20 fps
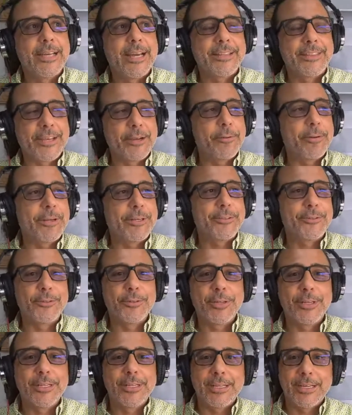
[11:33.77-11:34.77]
I think we could
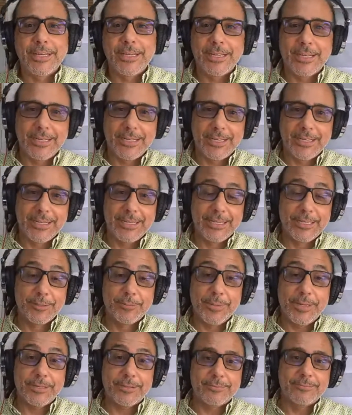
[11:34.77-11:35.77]
do a
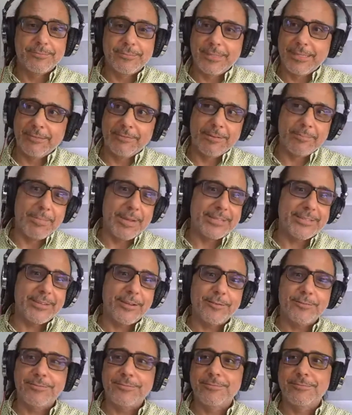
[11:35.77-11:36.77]
little better, even
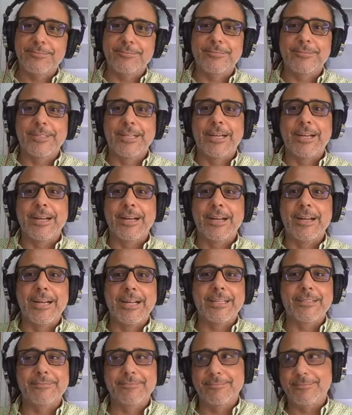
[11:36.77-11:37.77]
myself.
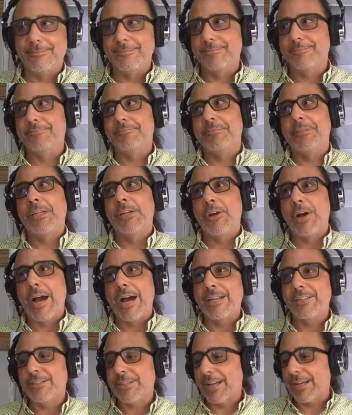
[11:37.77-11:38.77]
Uh,
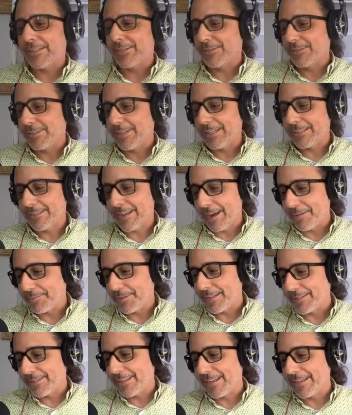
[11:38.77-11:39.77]
I at
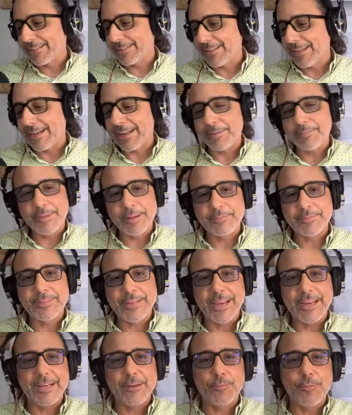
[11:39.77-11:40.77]
times I think that I'm
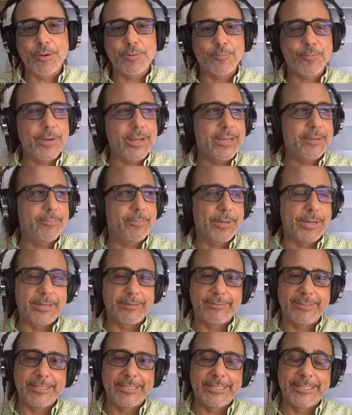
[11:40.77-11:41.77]
saying it one way,
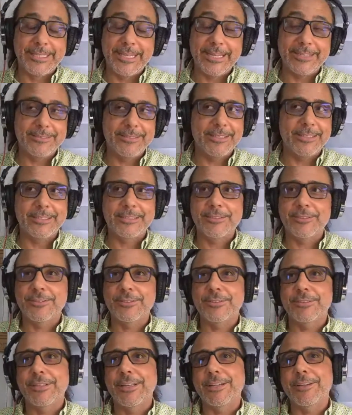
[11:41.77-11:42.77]
but in the end,
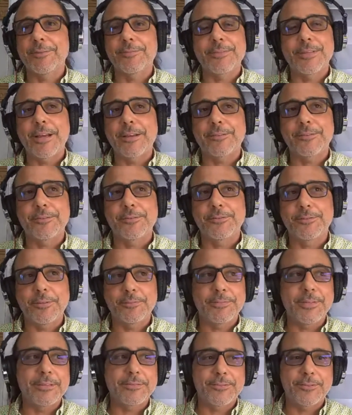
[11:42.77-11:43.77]
it comes out
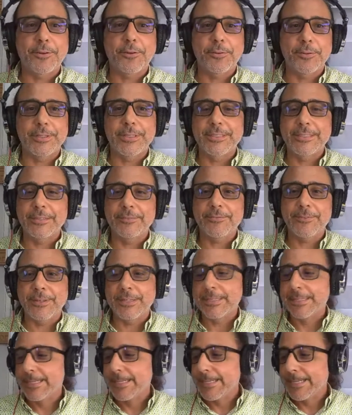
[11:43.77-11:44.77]
sometimes totally
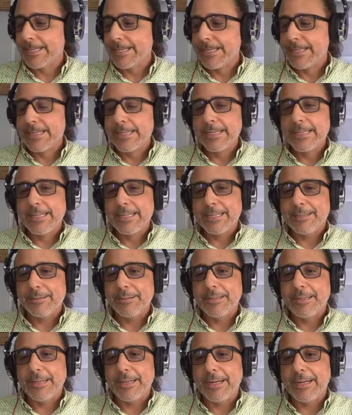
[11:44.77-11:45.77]
different.
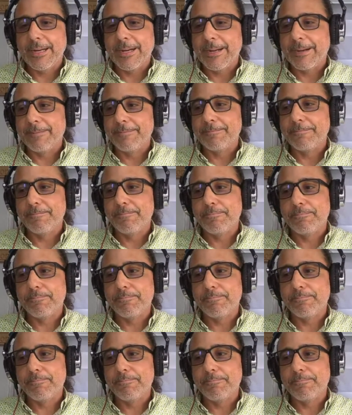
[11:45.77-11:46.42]
Um,